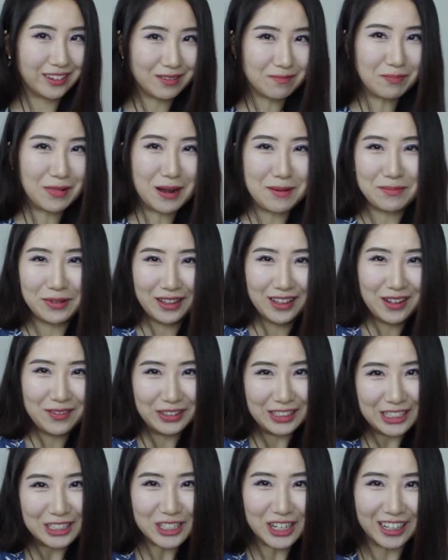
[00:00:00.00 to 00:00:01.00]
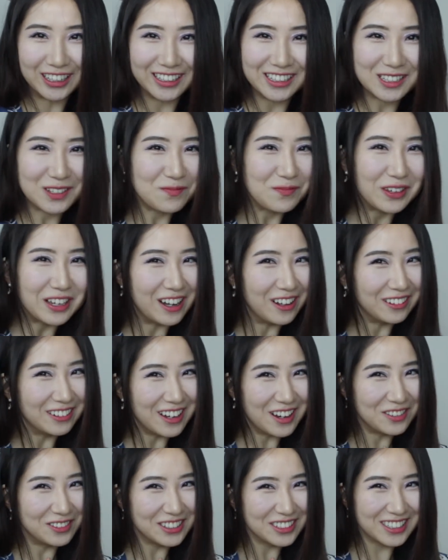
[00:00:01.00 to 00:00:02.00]
my beloved Chinese BL
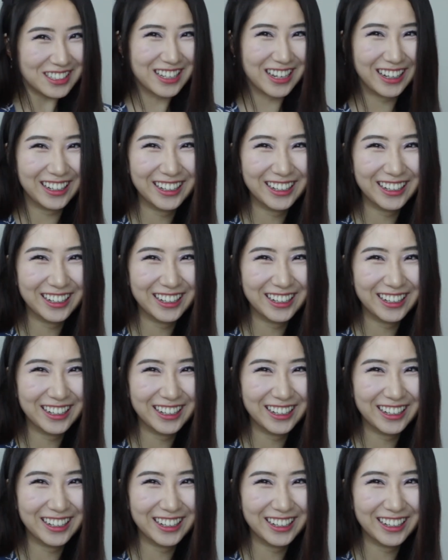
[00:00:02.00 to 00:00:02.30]
novels.